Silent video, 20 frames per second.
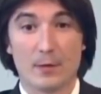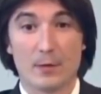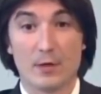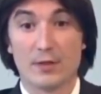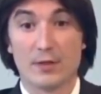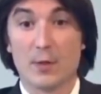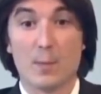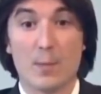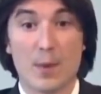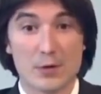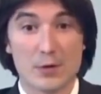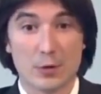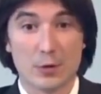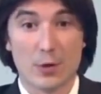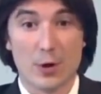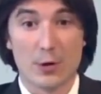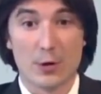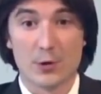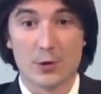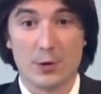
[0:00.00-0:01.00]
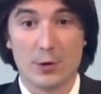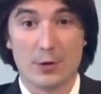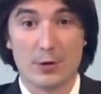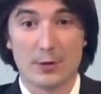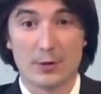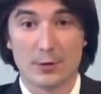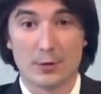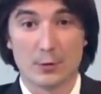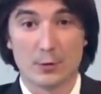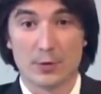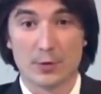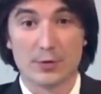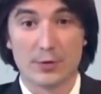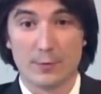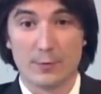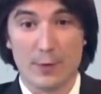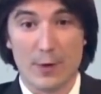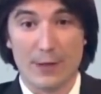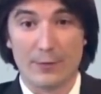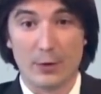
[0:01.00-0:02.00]
It's a much larger source
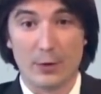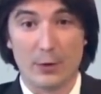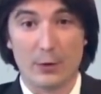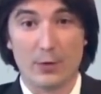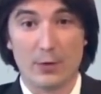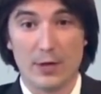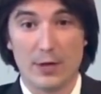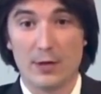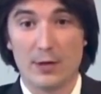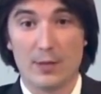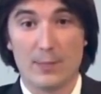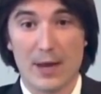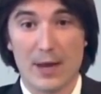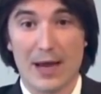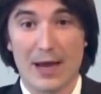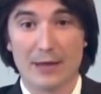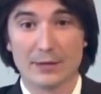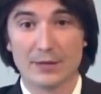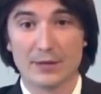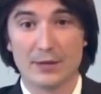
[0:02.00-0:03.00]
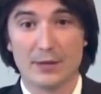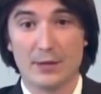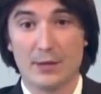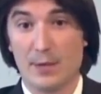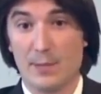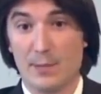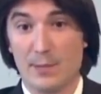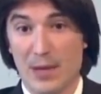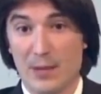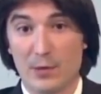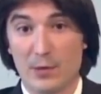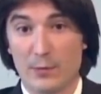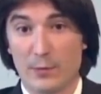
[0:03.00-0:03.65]
of revenue in the past than payment.